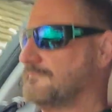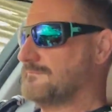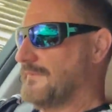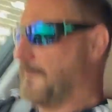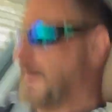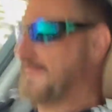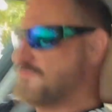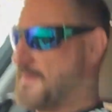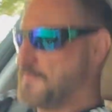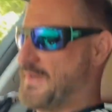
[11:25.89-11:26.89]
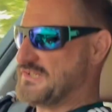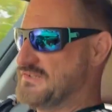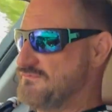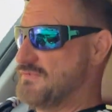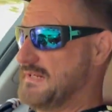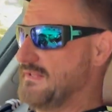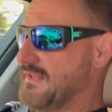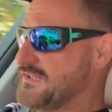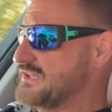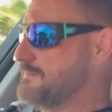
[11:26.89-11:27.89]
I'm one of those people who actually really like
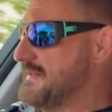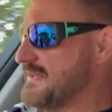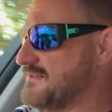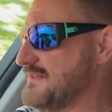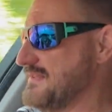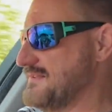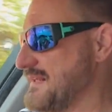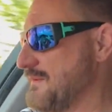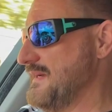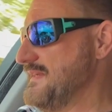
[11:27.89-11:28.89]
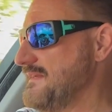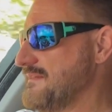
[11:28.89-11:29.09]
the shape of the X6 anyway.